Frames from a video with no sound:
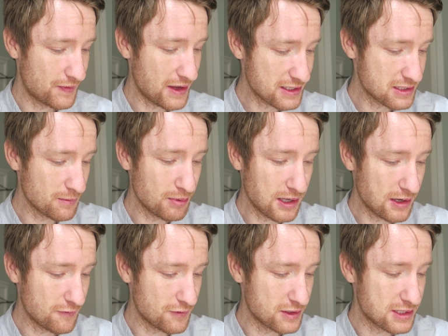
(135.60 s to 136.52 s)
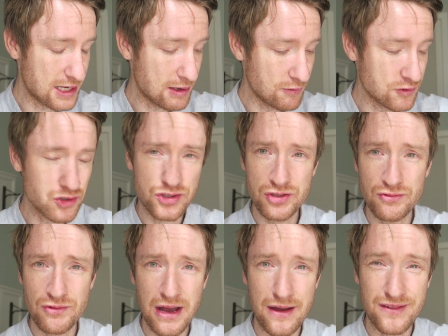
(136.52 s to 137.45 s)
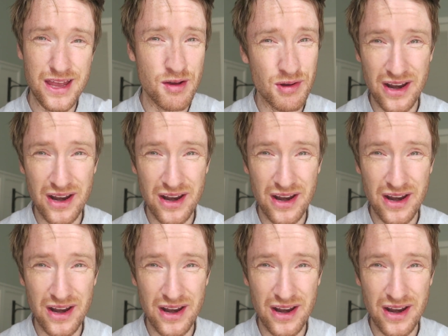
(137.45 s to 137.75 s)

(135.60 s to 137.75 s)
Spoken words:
That's the plan for today. We've just arrived here.